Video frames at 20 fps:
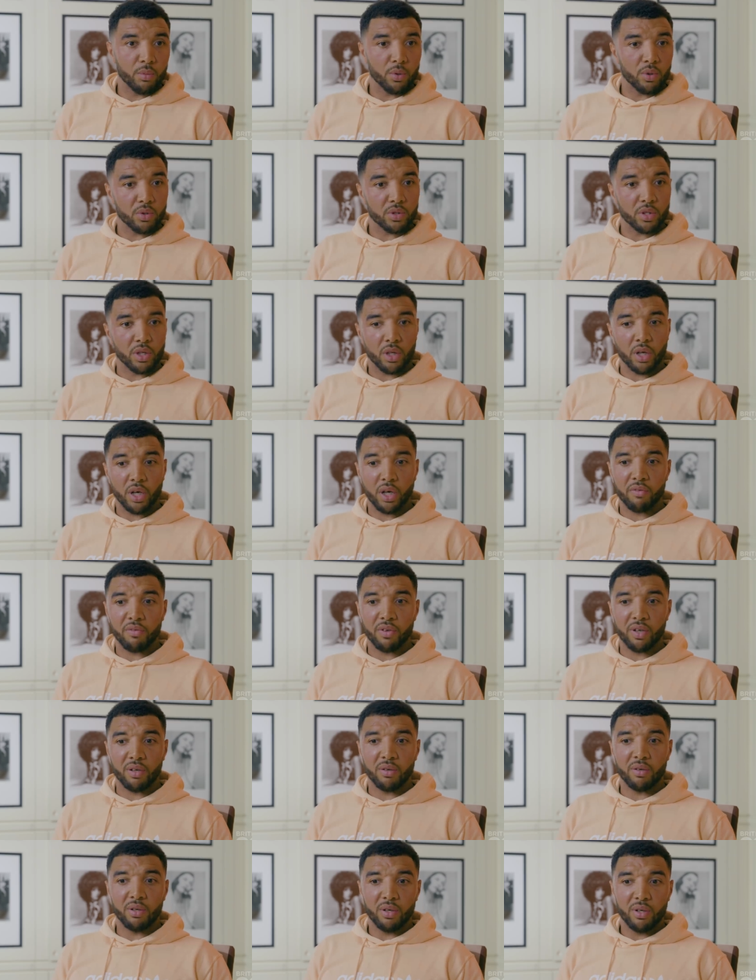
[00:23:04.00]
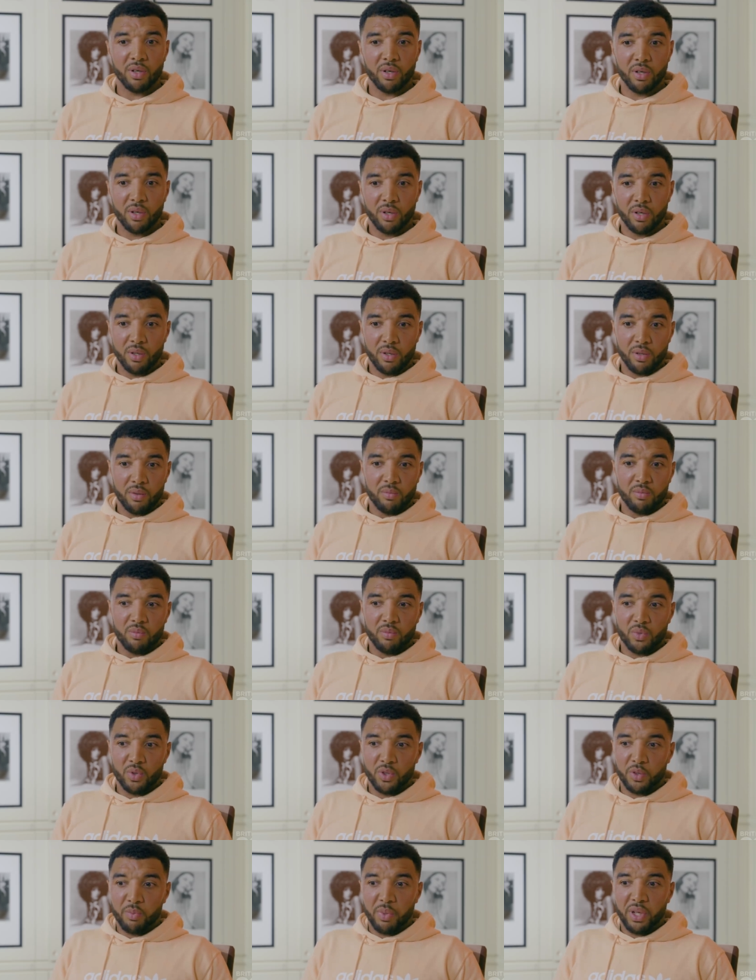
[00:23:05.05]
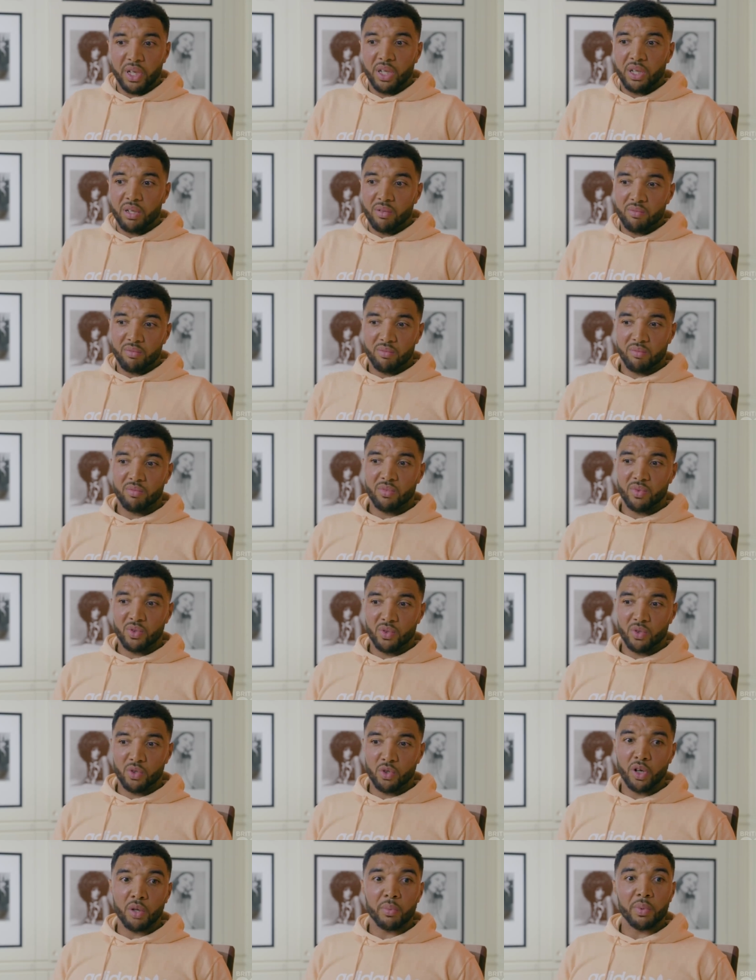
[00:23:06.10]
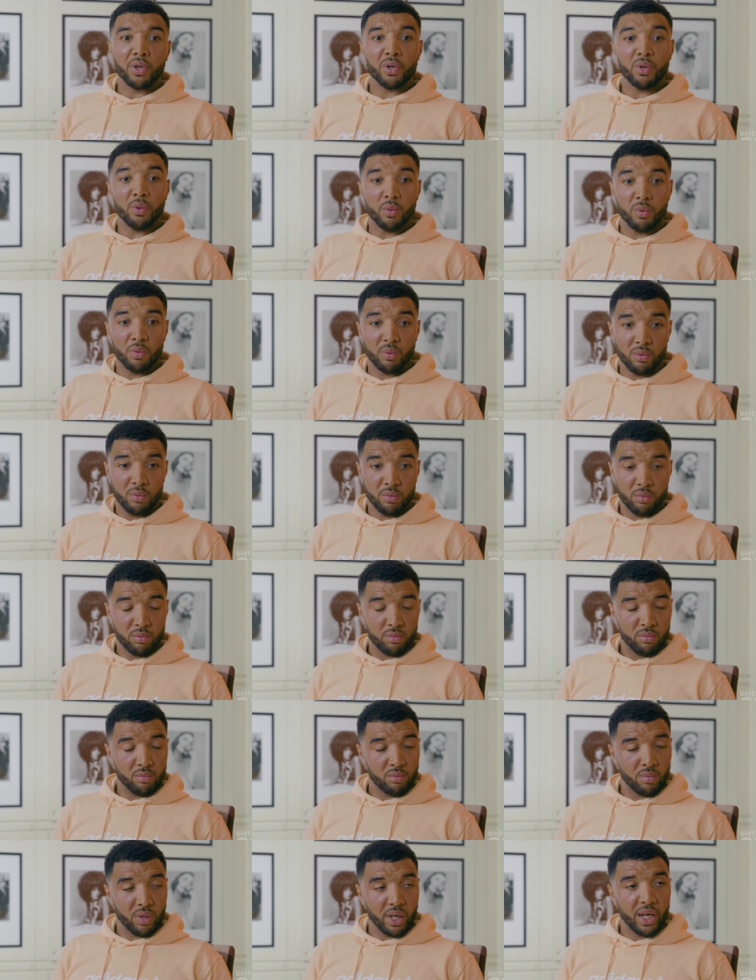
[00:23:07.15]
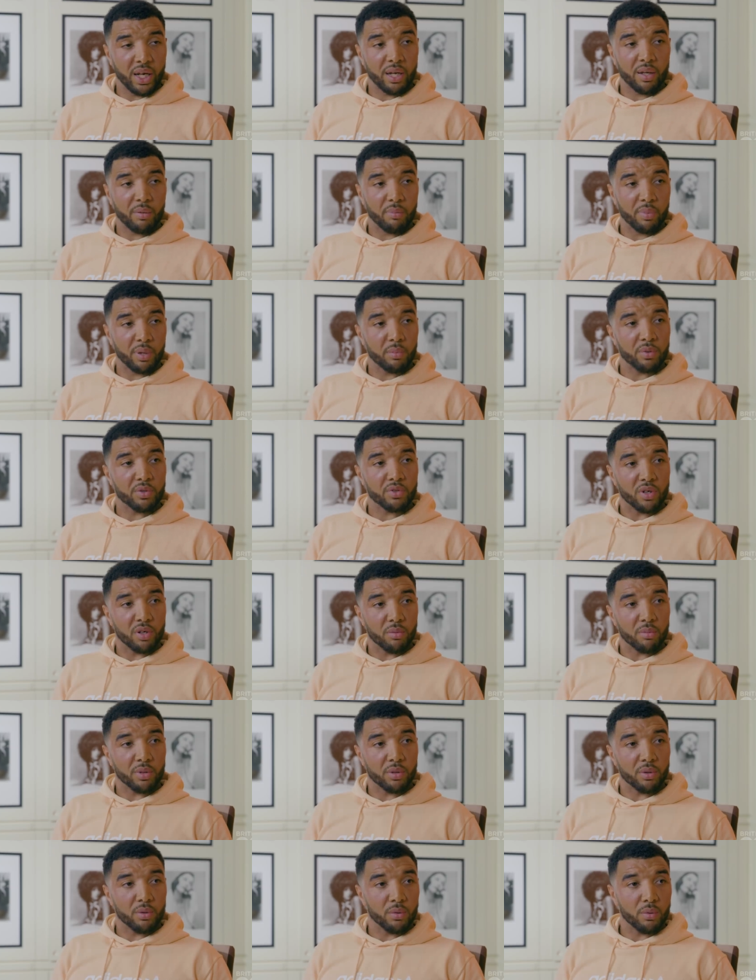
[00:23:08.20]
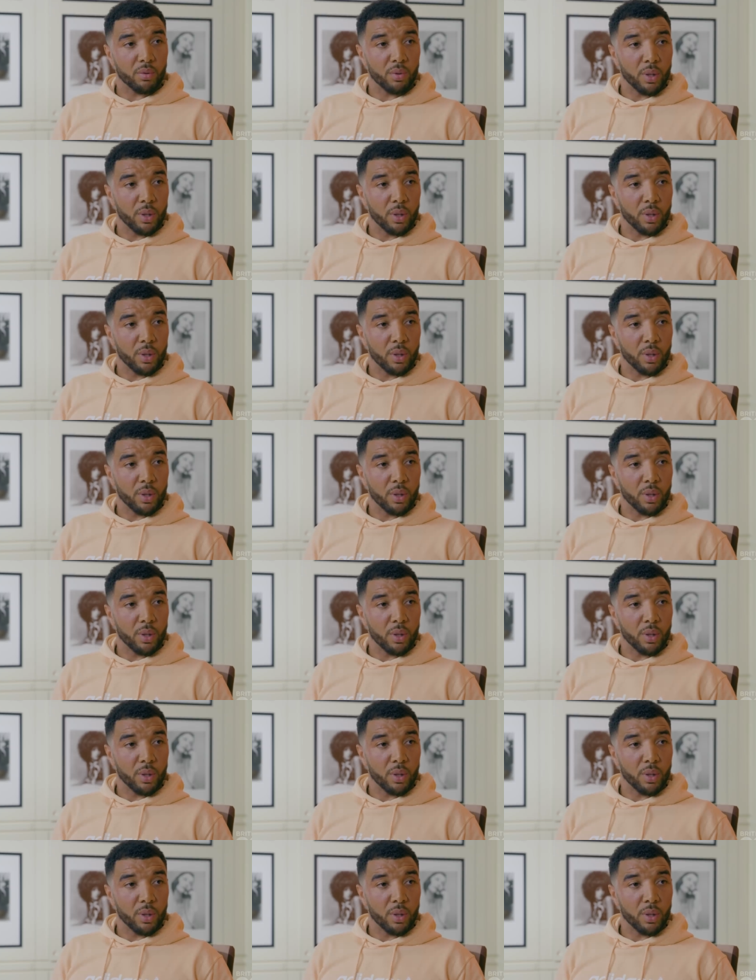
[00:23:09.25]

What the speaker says: more to life than just being, trying to be cool. I hate that people try and be cool.